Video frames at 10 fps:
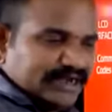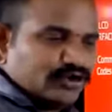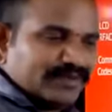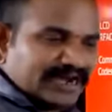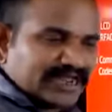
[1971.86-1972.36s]

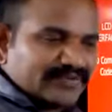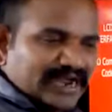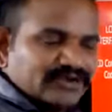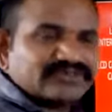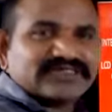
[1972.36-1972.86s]
numerical
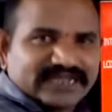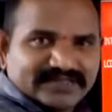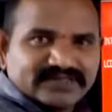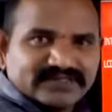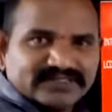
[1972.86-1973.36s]
value 3,
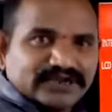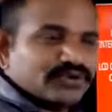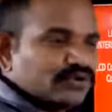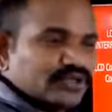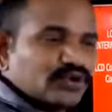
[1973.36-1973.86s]
then
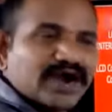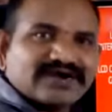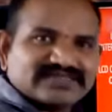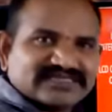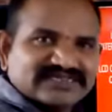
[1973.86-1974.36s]
you
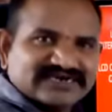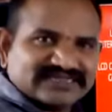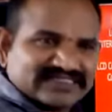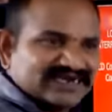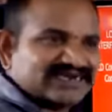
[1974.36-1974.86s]
can't send that 3